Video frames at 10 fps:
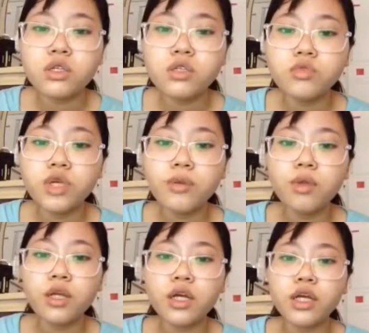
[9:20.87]

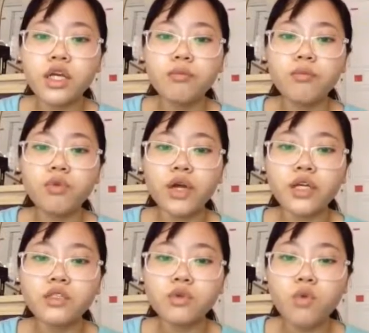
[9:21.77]
extremely
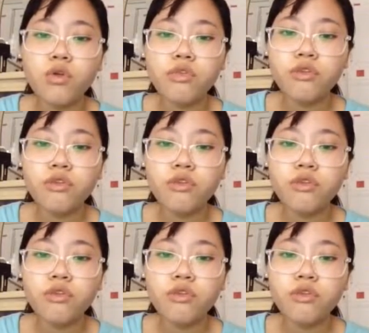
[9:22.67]
impressed with